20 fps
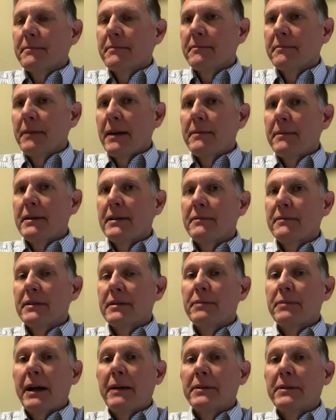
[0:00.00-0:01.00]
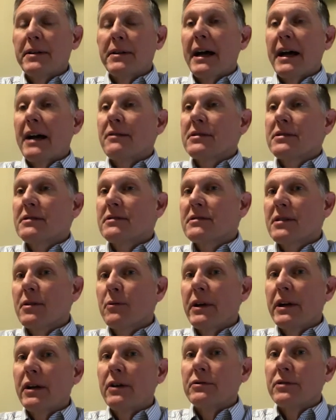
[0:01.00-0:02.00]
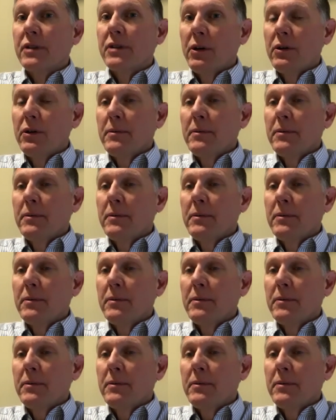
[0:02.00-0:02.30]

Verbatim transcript: maybe even probably thousands that we don't know